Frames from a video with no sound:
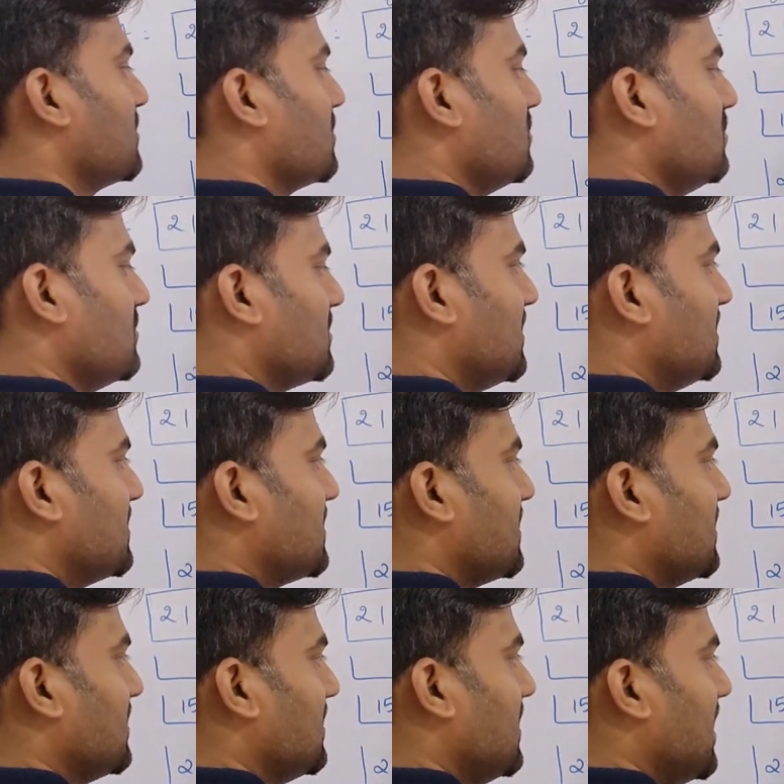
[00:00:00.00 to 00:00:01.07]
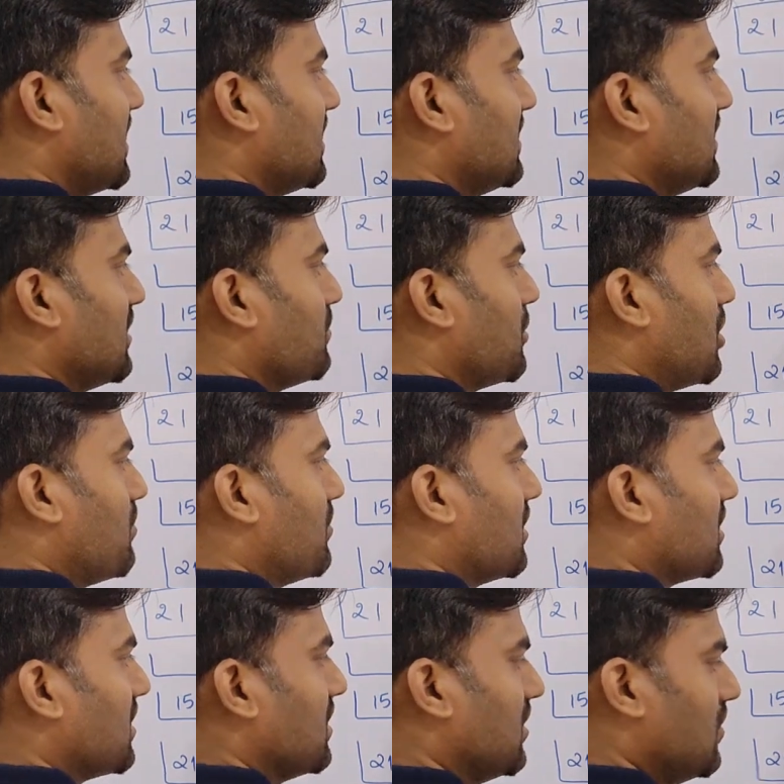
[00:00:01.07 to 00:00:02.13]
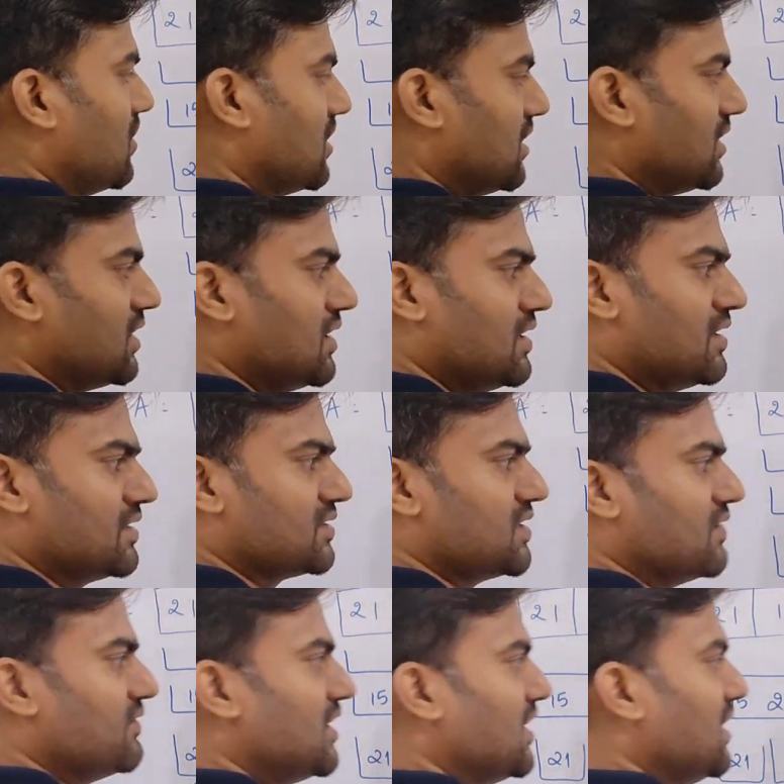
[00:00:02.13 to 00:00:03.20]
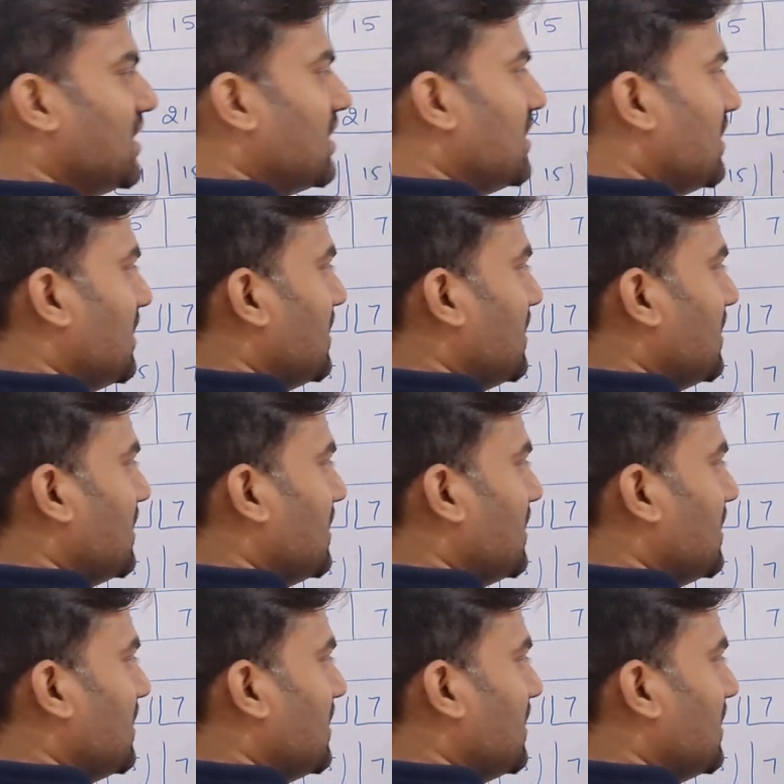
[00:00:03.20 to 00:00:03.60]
So since they are in their proper order, 7, 8,